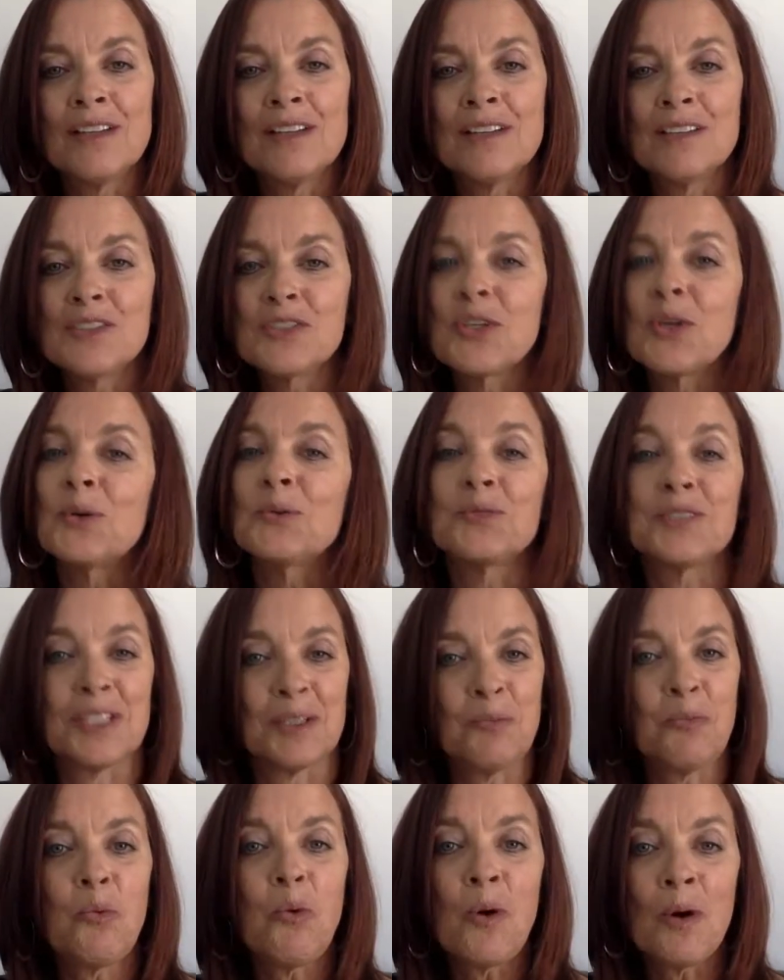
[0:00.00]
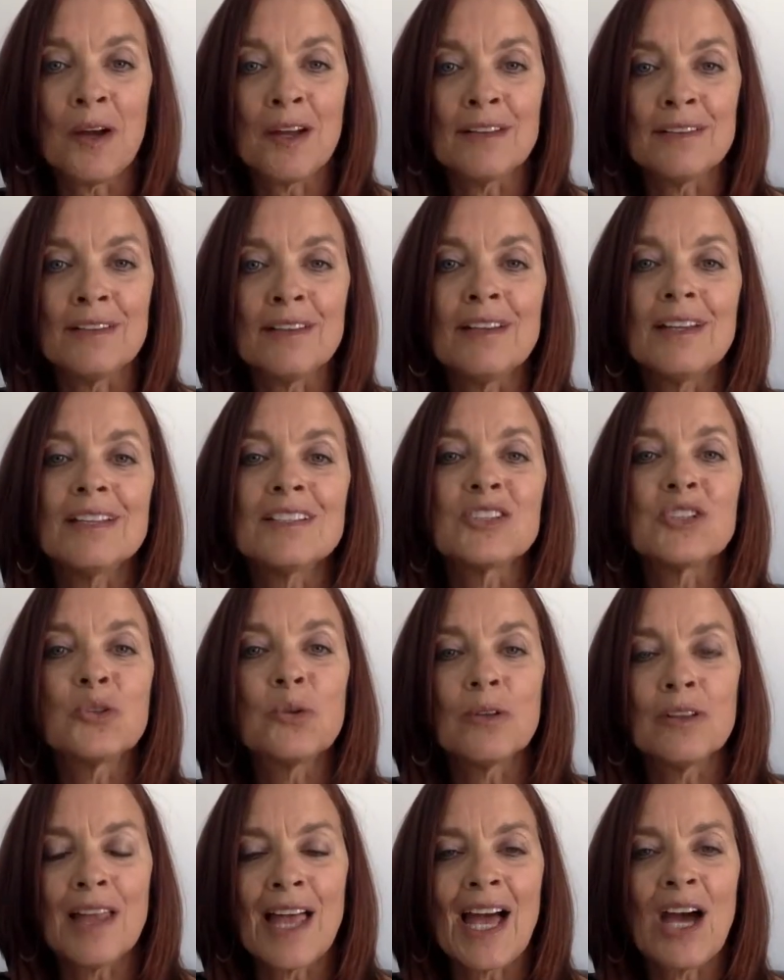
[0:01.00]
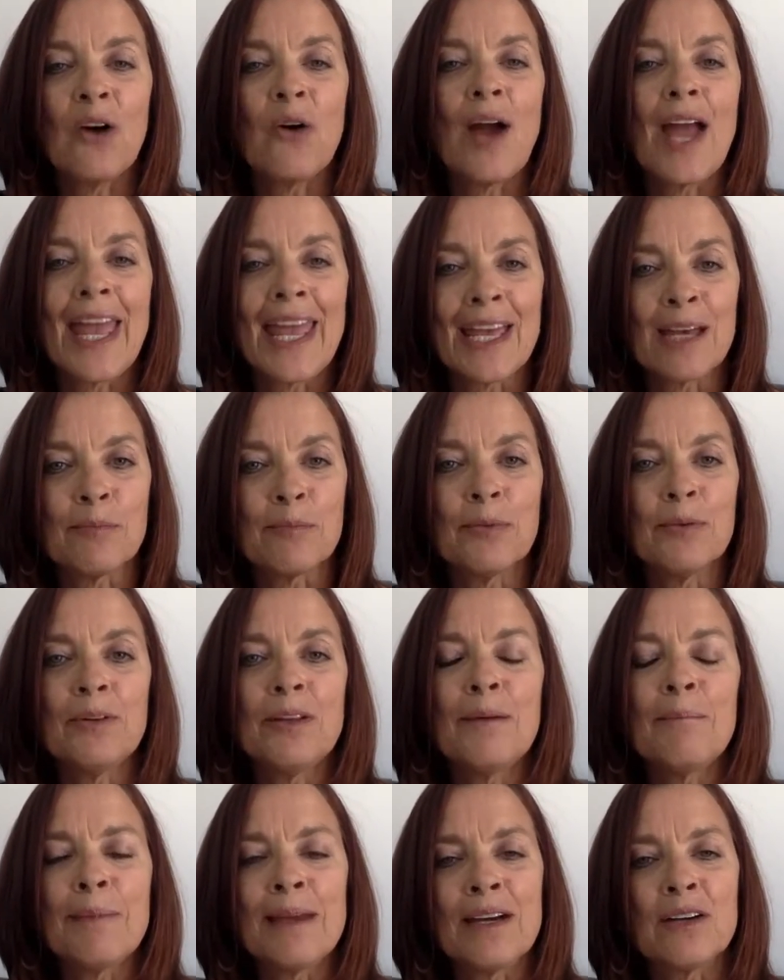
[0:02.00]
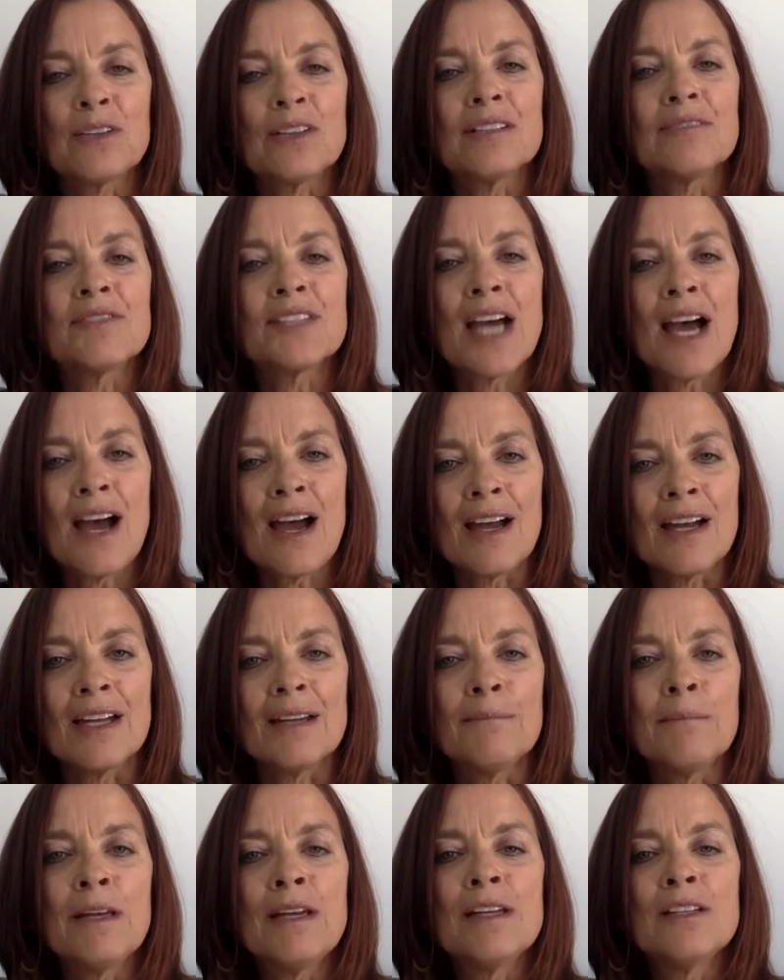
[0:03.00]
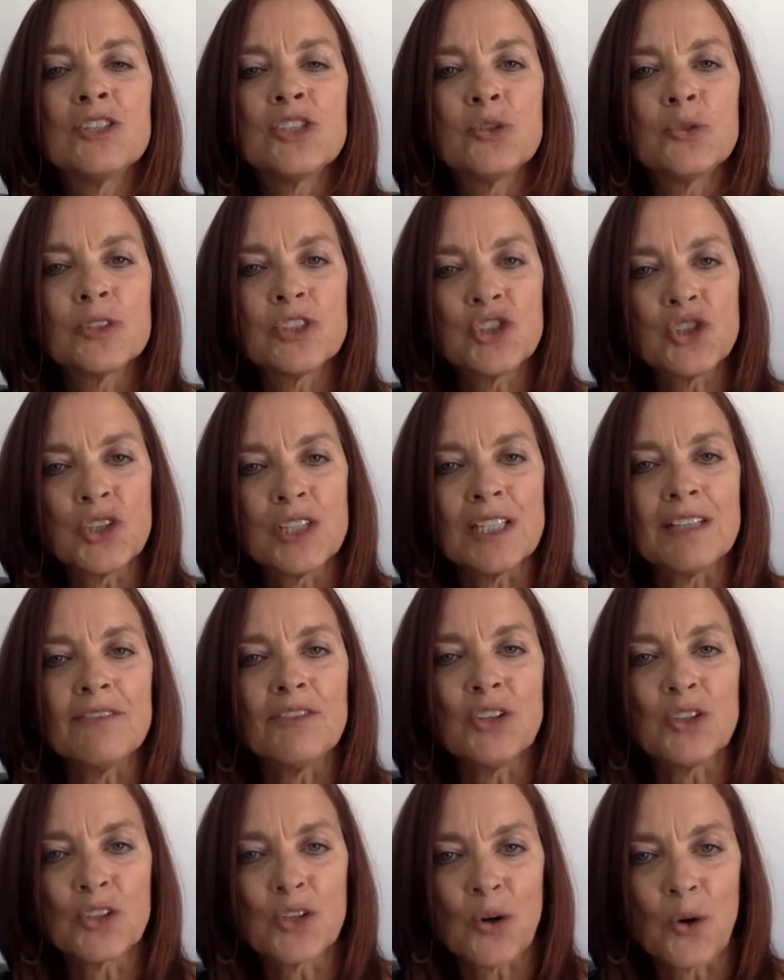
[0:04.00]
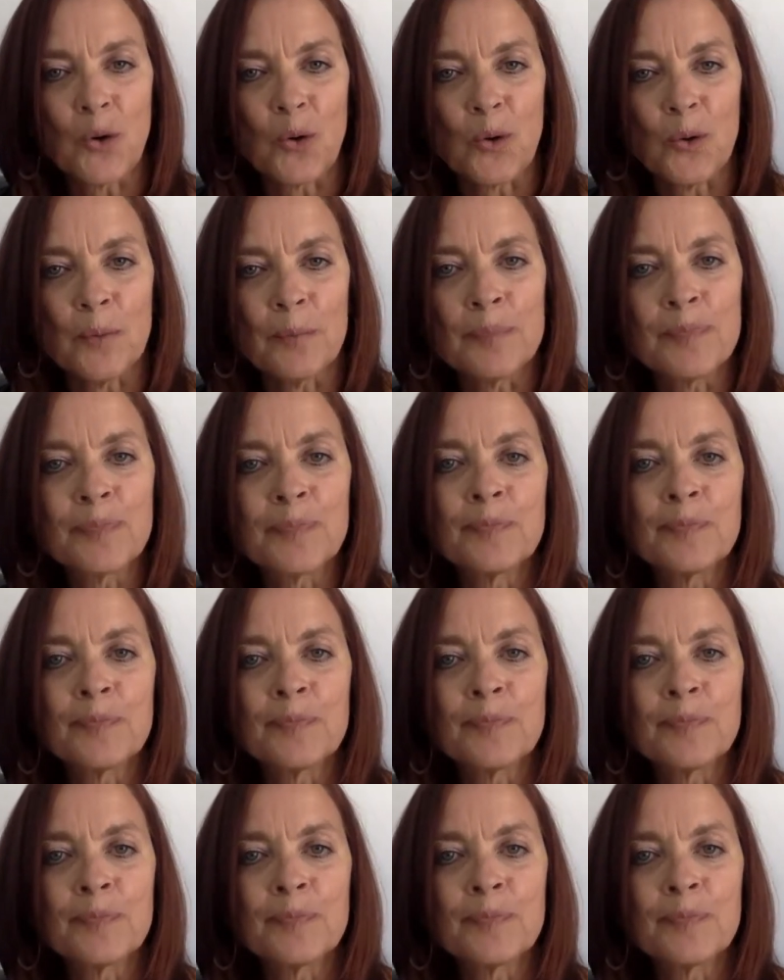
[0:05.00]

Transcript: So tip 1 is to allow ample amount of time to achieve your goal.